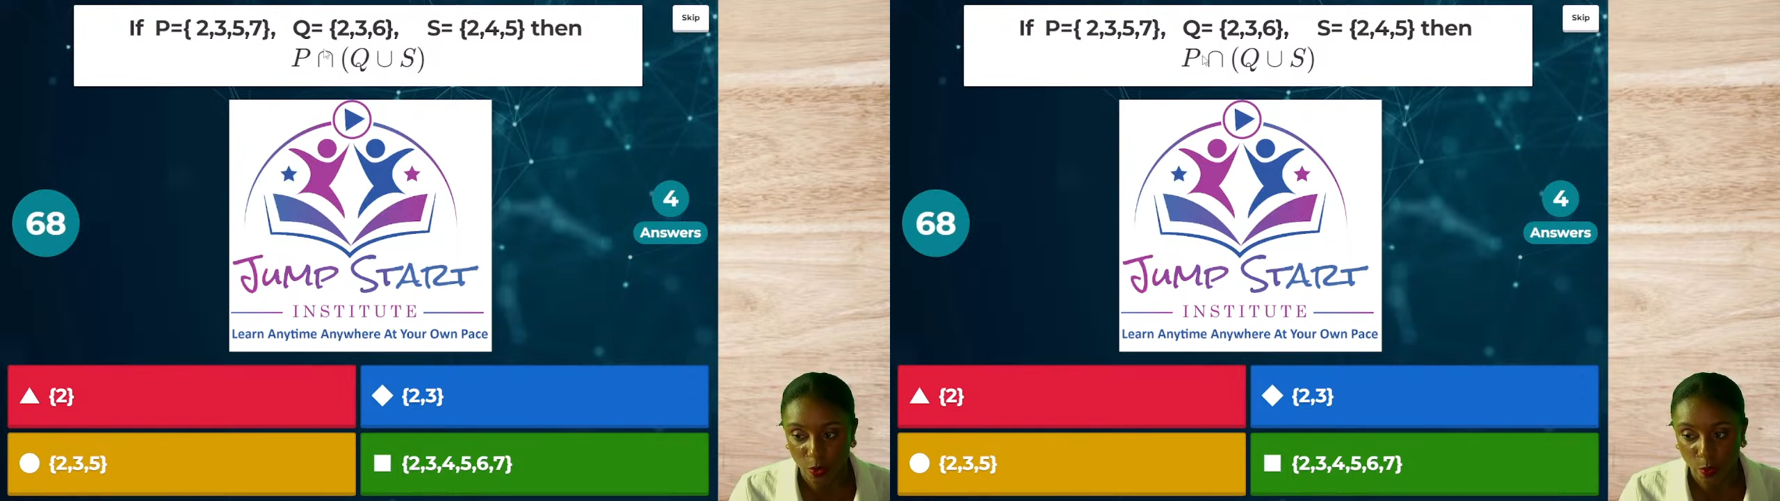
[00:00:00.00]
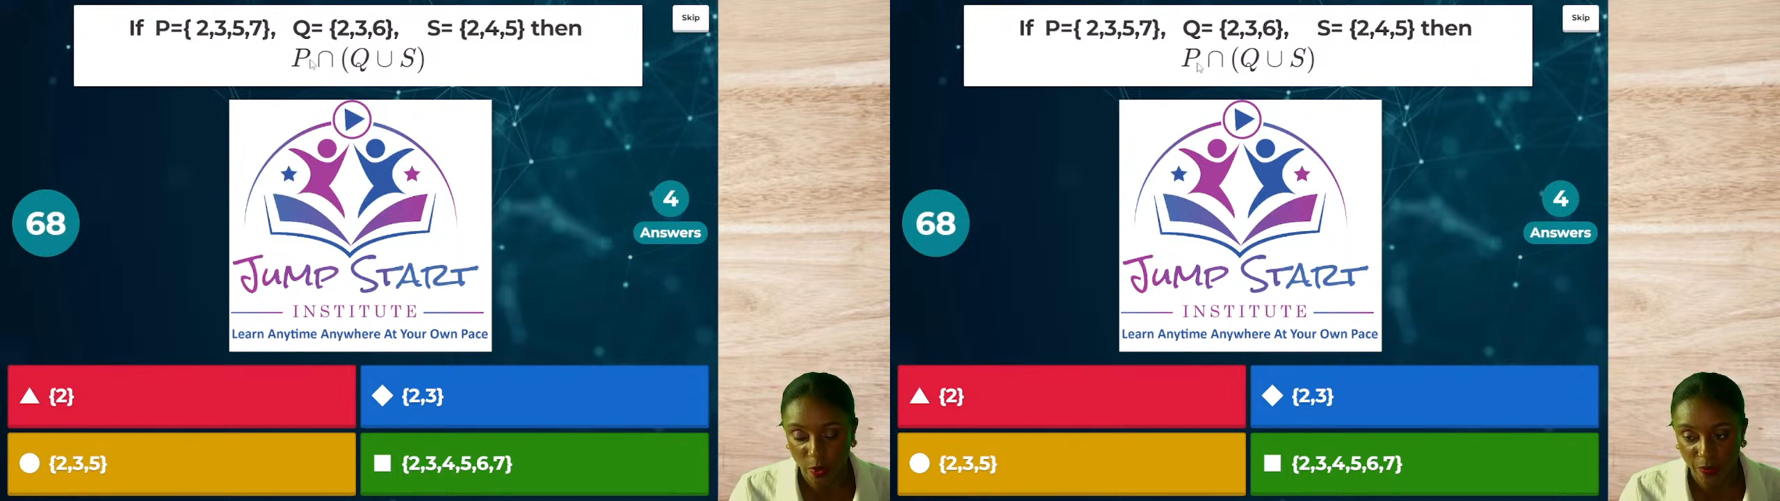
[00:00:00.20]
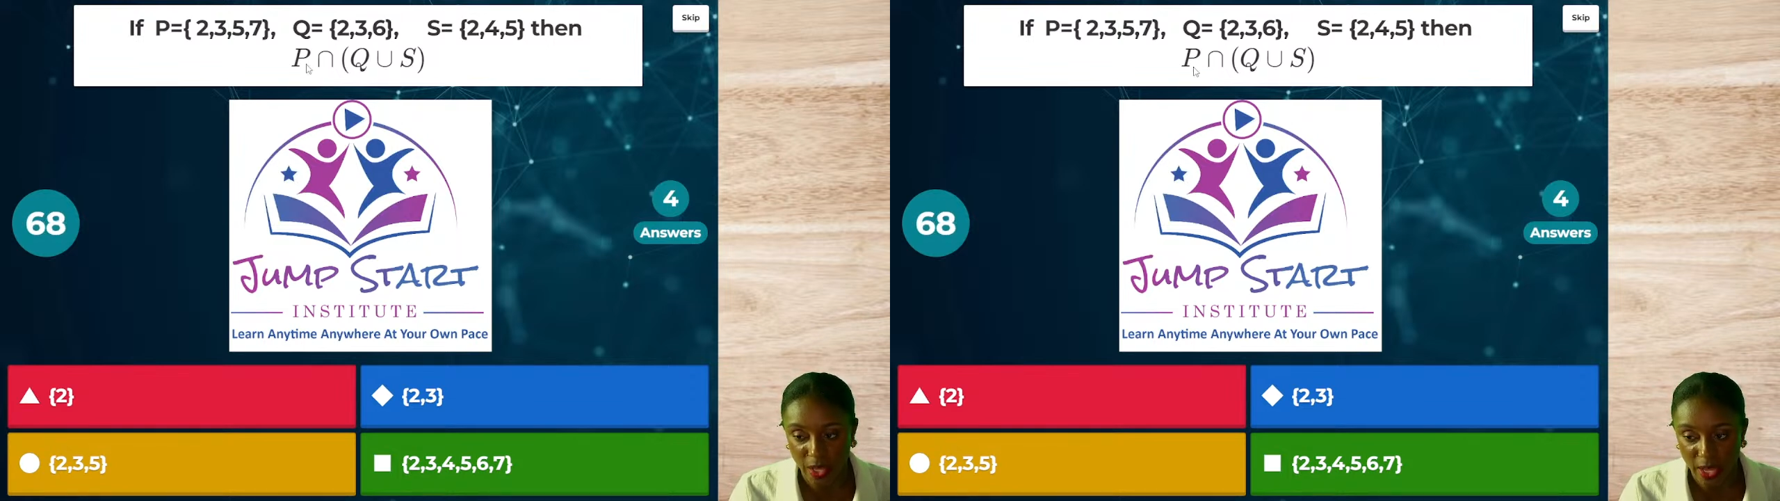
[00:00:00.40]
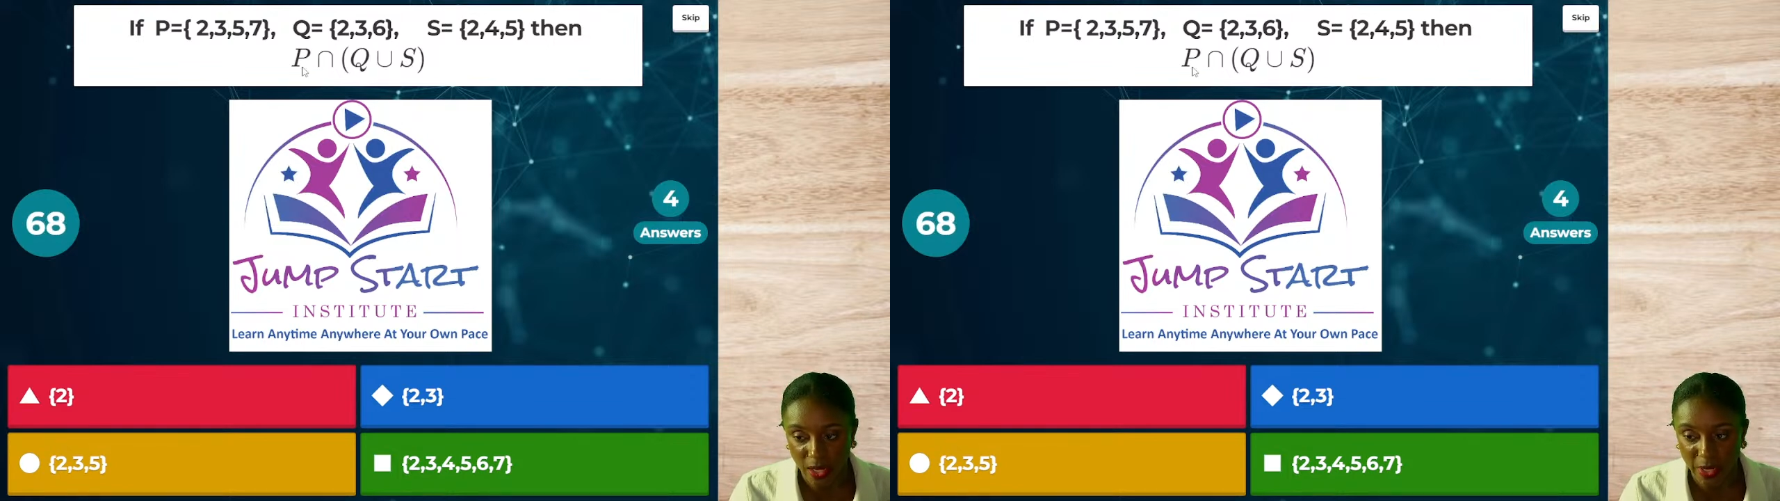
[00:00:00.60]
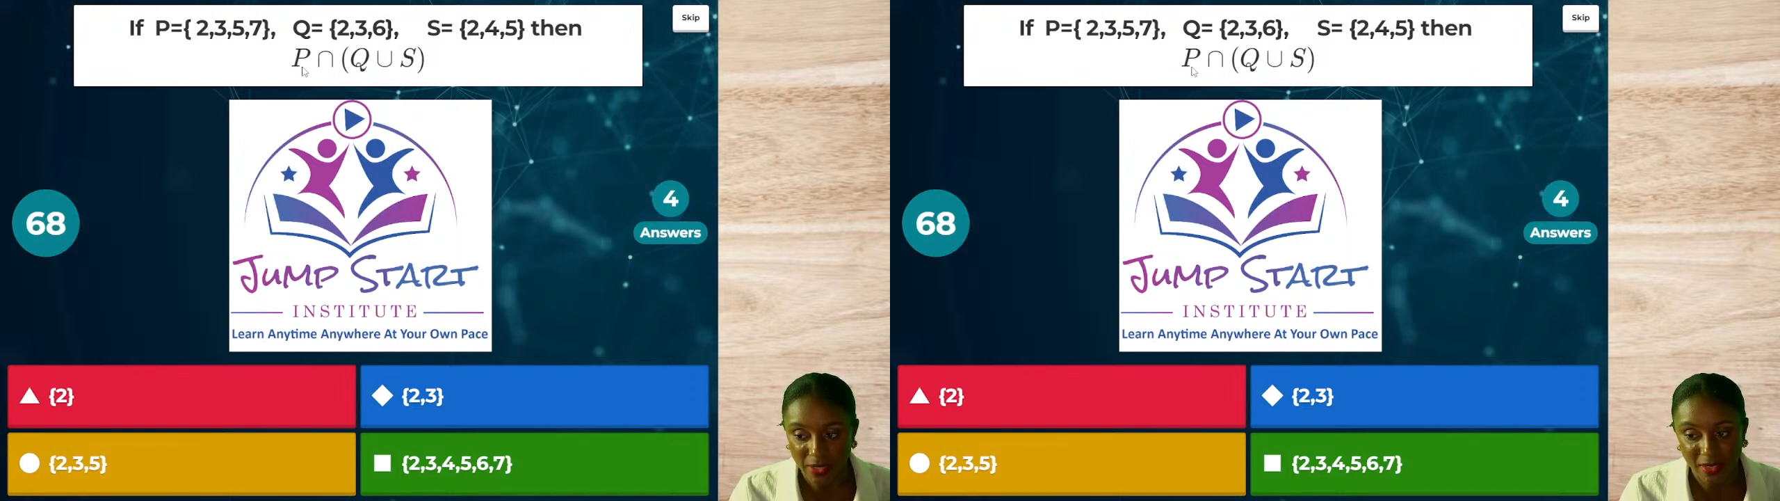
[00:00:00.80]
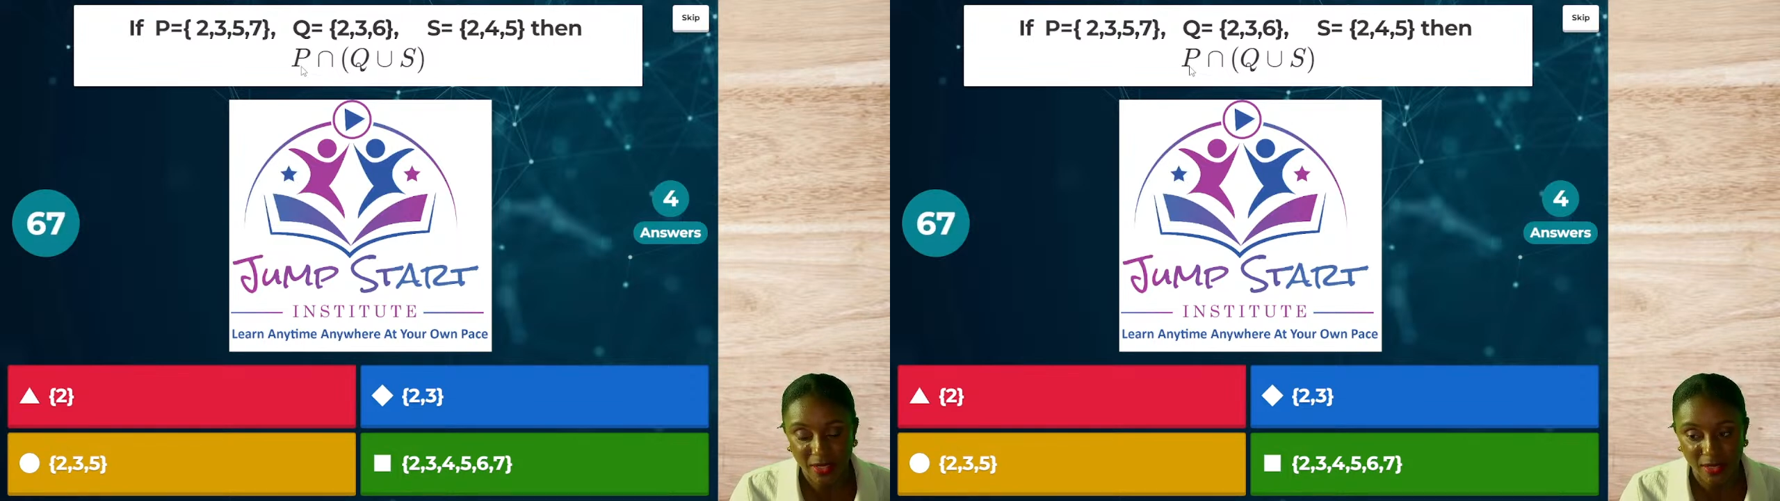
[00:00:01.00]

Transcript: with the elements in